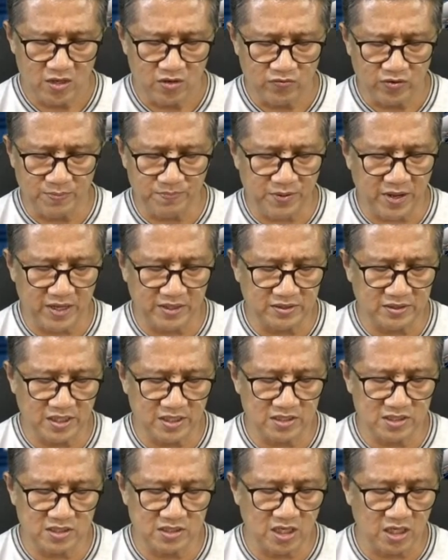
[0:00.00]

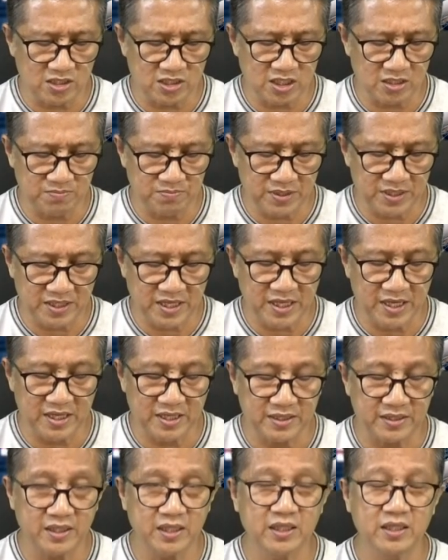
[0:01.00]
Repentance doesn't
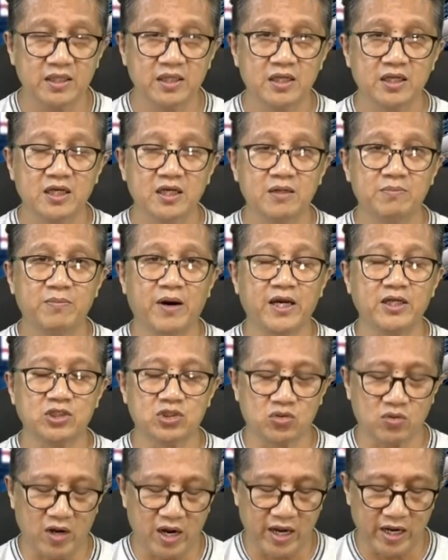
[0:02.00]
begin by
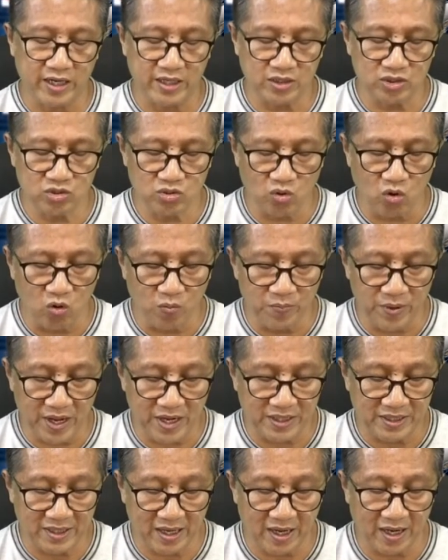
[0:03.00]
trying to
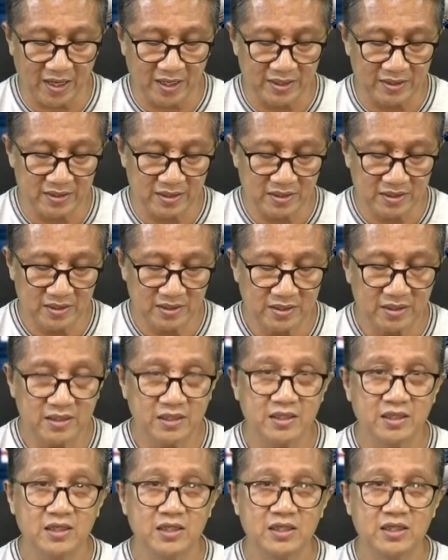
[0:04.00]
obey God.
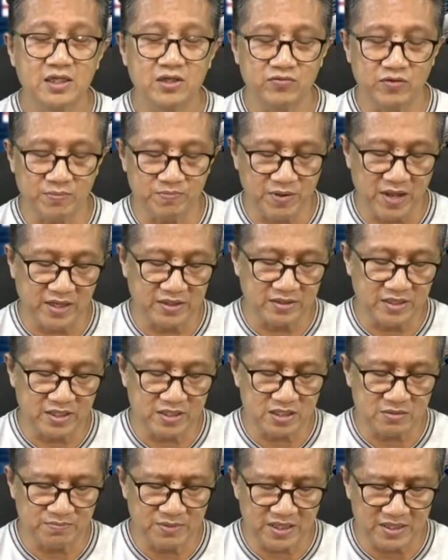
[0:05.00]

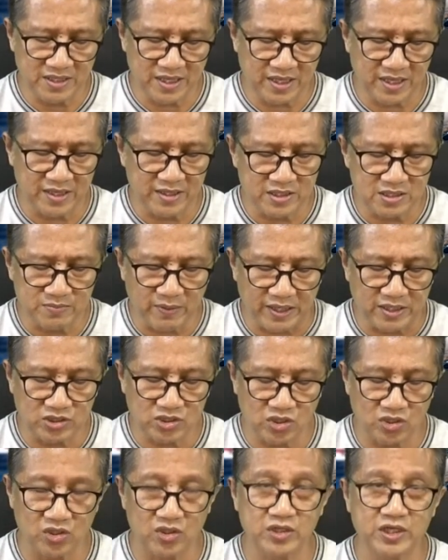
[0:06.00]
Repentance begins by
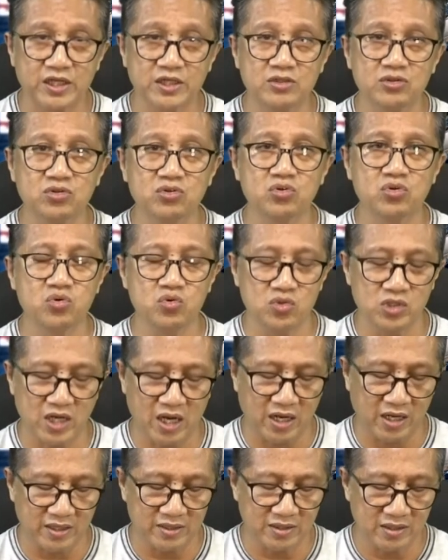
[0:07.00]
turning to
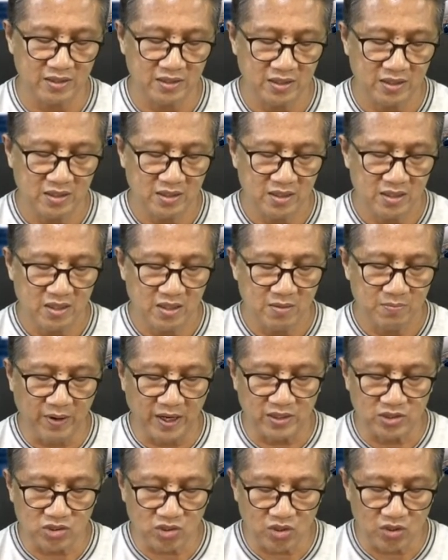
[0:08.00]
God,
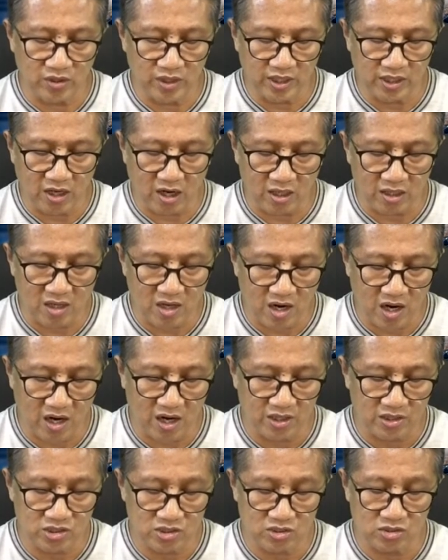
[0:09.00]
by turning our
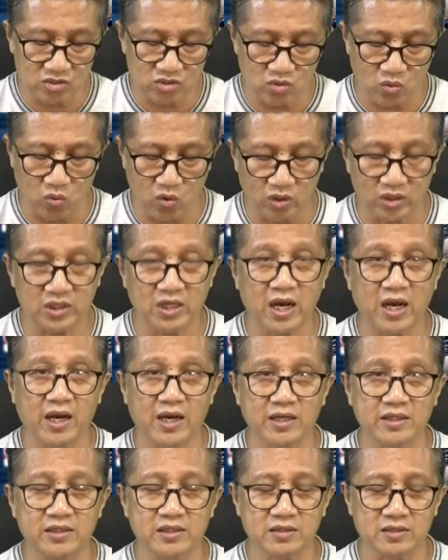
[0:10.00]
hearts toward
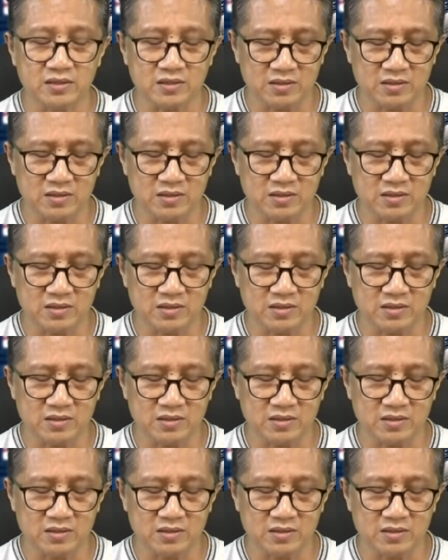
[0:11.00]
God.